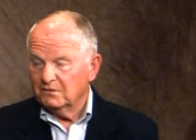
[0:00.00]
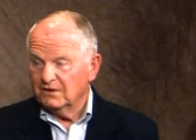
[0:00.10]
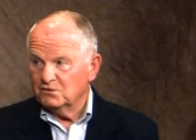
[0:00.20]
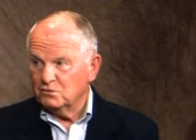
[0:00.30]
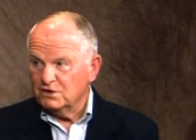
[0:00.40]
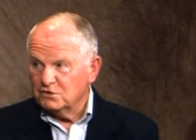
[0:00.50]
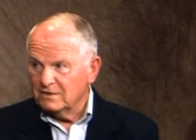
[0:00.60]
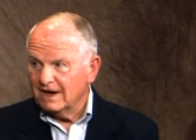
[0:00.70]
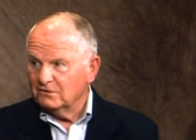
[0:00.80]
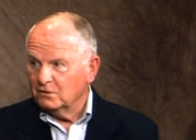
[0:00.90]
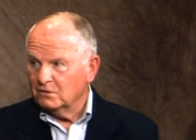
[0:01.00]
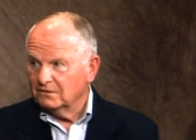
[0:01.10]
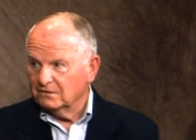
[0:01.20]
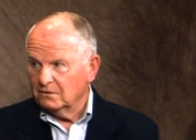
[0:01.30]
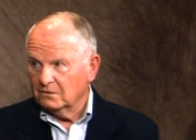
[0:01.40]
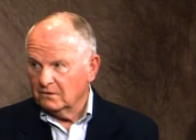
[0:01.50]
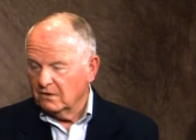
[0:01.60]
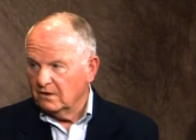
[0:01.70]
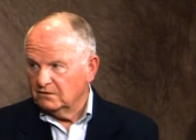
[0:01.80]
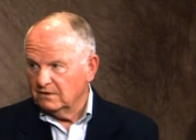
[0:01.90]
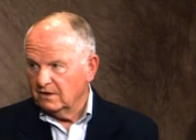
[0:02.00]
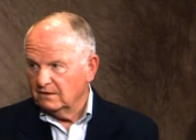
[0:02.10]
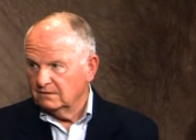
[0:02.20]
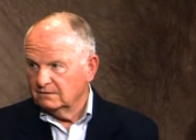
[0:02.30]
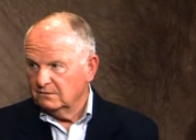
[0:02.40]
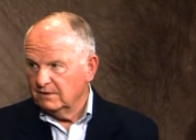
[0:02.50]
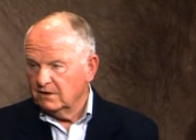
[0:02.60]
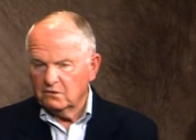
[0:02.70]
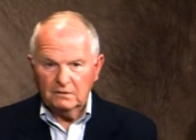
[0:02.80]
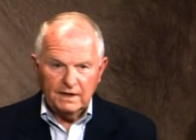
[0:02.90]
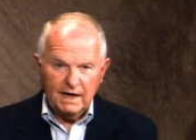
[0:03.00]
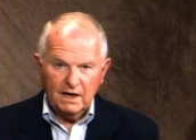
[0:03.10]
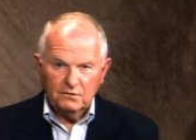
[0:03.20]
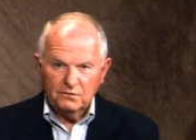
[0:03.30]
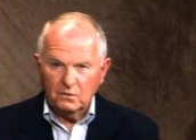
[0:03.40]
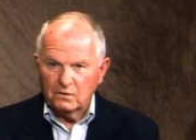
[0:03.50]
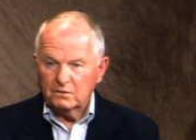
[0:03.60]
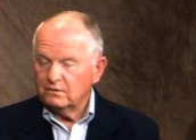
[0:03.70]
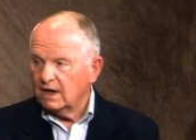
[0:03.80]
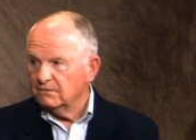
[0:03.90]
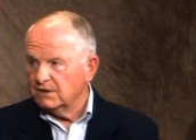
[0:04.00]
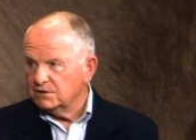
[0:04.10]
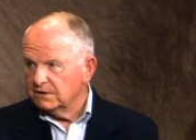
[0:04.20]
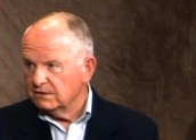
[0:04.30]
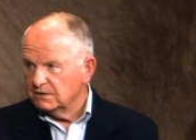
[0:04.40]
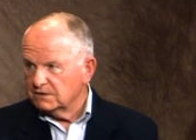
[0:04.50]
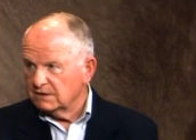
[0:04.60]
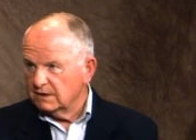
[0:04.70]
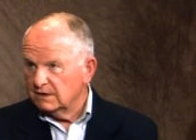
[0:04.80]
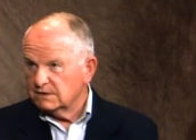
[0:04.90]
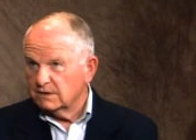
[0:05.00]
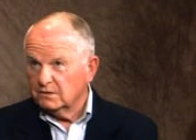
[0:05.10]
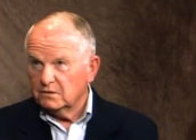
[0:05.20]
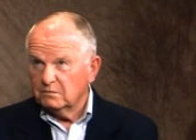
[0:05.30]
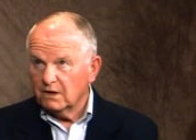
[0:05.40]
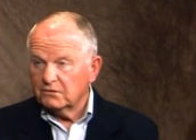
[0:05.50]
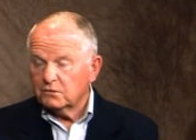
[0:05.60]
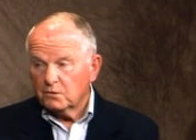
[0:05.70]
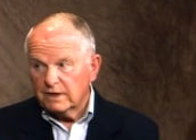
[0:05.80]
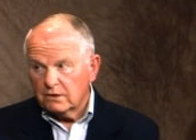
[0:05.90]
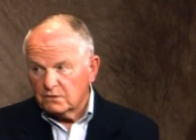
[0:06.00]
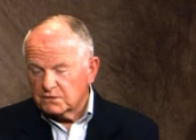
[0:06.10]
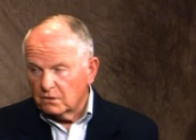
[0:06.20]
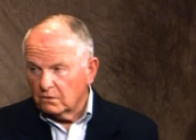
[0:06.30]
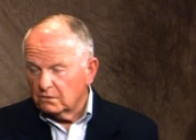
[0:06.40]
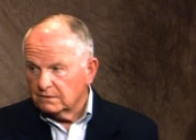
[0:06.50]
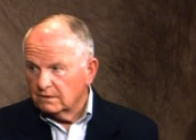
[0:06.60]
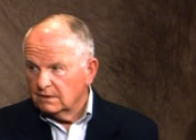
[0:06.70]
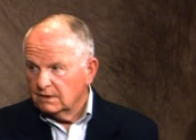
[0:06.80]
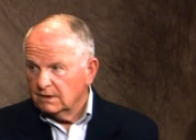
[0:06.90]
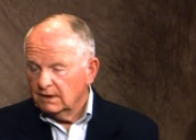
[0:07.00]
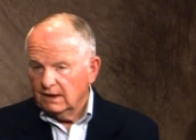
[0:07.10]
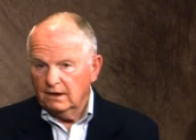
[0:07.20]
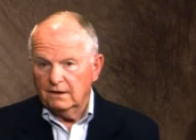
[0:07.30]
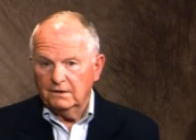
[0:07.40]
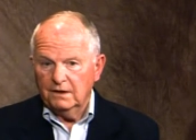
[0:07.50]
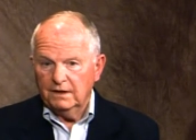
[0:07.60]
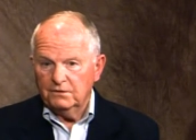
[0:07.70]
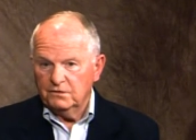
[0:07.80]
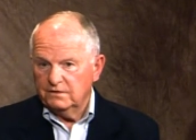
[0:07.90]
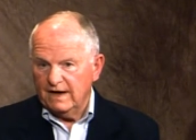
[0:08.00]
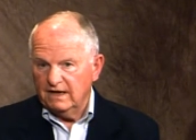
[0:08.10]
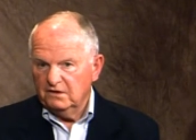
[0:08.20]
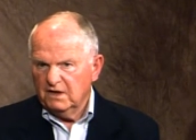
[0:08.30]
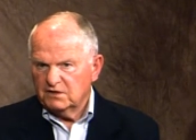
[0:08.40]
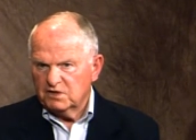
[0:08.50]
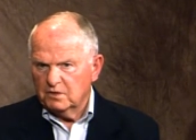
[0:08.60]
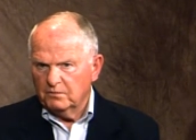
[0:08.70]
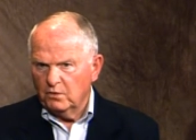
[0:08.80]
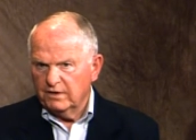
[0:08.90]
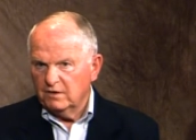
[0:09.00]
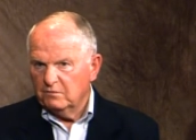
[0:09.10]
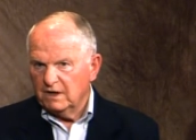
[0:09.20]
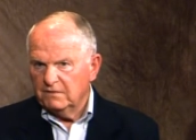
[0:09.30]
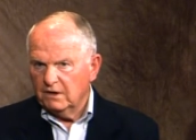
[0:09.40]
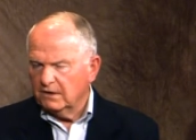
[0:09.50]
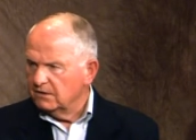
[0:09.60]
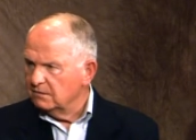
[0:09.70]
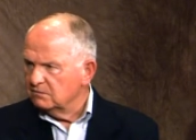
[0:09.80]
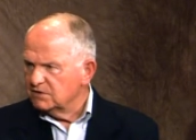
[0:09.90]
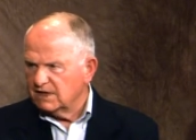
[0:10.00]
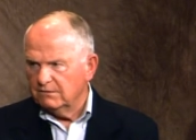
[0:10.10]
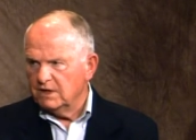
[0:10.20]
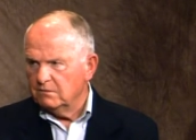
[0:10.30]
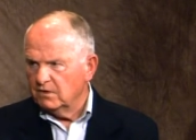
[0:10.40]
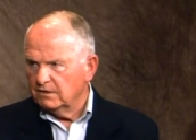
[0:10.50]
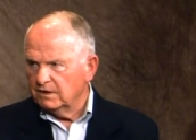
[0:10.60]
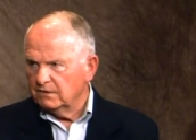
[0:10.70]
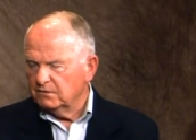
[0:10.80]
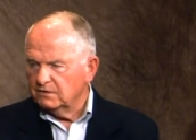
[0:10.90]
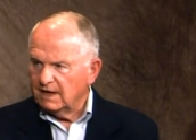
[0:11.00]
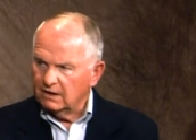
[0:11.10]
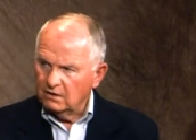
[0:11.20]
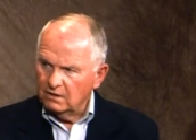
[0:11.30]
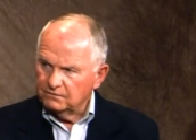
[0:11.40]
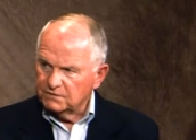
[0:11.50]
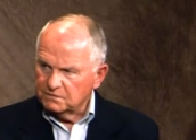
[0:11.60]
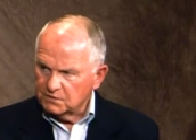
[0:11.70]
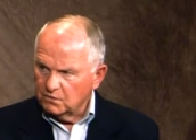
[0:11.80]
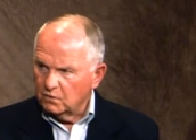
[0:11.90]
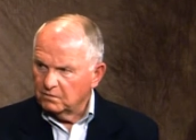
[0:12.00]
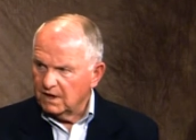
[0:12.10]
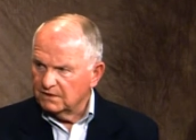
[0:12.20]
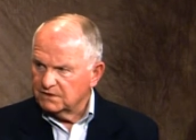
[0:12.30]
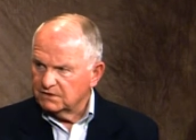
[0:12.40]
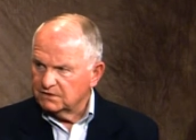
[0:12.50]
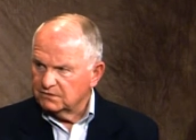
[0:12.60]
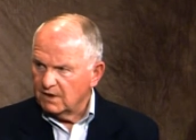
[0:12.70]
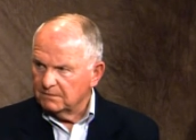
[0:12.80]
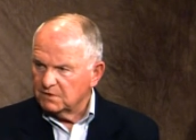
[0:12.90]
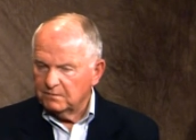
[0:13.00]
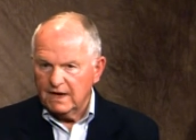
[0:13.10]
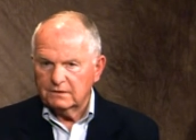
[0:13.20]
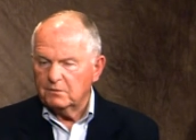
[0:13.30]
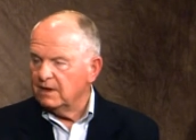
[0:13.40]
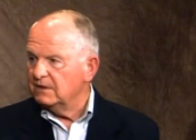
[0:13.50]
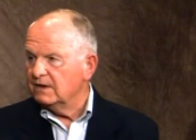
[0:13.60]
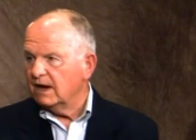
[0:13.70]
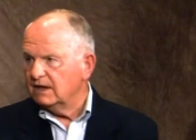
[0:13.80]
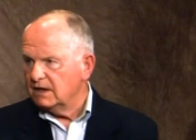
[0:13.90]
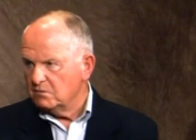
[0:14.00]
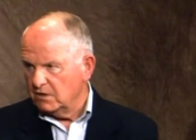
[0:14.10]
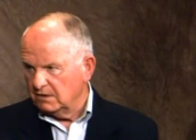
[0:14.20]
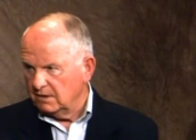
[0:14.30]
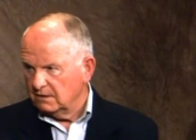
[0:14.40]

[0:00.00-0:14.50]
because we do not know what the total costs are. Mm -hmm. We mm-hmm. currently have four to five engineering studies that are about three years old uh, and they're dated, and that's at a point of maybe 170 million. If you take off some school projects, it drops it back to maybe 90 million.